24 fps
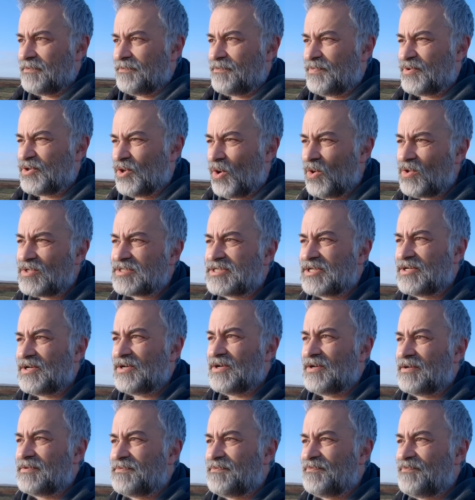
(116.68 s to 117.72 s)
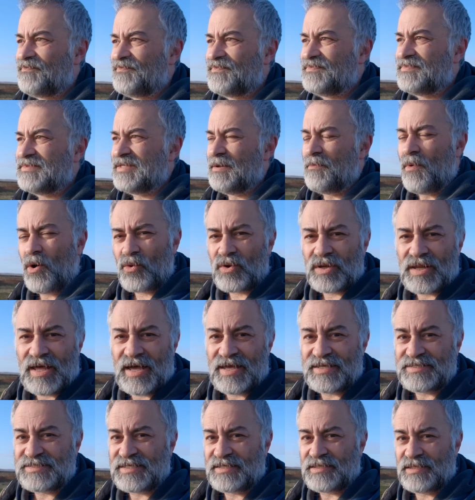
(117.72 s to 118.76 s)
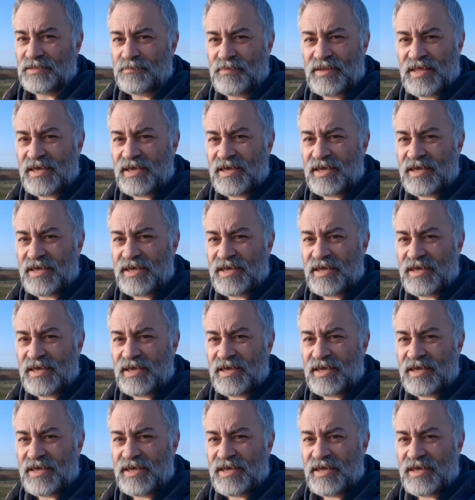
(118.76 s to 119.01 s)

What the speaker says: but also demoralising the